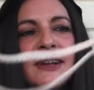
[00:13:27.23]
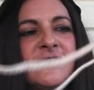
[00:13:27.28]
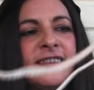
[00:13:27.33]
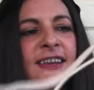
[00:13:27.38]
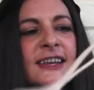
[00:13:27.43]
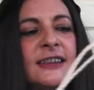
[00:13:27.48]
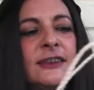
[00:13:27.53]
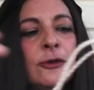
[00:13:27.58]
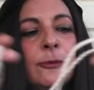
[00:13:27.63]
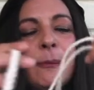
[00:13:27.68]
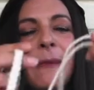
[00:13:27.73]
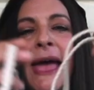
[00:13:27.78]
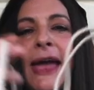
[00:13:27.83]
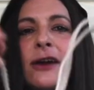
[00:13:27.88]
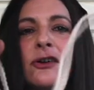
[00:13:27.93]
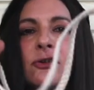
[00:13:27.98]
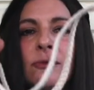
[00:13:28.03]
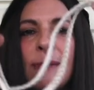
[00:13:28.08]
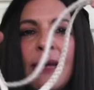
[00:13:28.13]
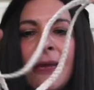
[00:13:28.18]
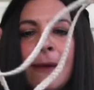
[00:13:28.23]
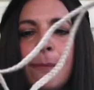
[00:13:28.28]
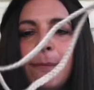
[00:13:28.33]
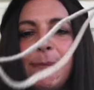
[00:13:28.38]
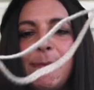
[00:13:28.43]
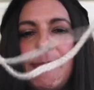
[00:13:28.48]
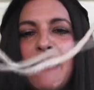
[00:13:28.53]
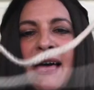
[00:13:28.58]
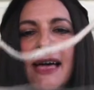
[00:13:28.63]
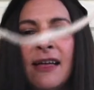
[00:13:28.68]
it's like a little macrame
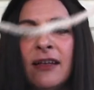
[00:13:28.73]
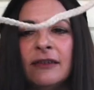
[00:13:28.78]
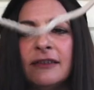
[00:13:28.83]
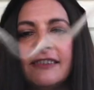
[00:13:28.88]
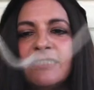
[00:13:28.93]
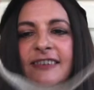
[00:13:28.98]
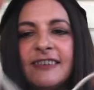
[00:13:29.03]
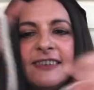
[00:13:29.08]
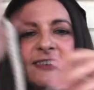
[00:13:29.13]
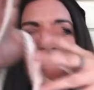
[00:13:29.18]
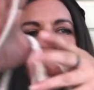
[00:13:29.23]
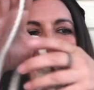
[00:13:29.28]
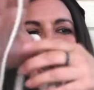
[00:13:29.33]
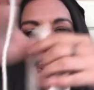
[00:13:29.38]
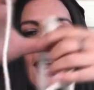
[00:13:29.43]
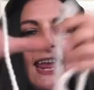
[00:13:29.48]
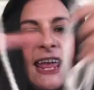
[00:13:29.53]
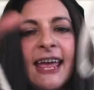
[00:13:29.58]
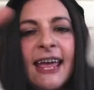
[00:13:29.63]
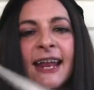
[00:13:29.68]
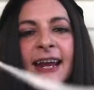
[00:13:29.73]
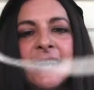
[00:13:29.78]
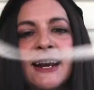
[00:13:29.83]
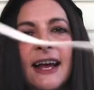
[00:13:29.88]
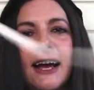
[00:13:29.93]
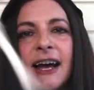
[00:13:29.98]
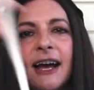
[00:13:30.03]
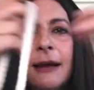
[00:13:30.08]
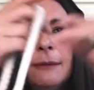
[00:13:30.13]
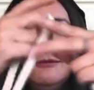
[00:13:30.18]
belt and
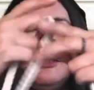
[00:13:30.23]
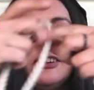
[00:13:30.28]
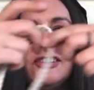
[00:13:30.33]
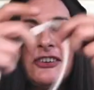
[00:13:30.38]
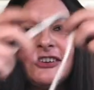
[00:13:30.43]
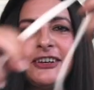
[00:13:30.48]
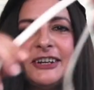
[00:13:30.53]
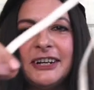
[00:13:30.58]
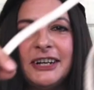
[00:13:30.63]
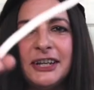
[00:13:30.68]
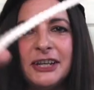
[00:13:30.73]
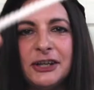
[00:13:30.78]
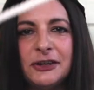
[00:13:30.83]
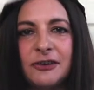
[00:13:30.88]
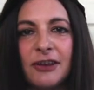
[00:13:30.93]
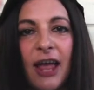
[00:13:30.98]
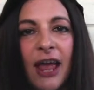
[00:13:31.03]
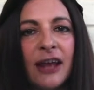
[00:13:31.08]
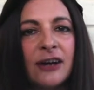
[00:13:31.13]
I'm just gonna use,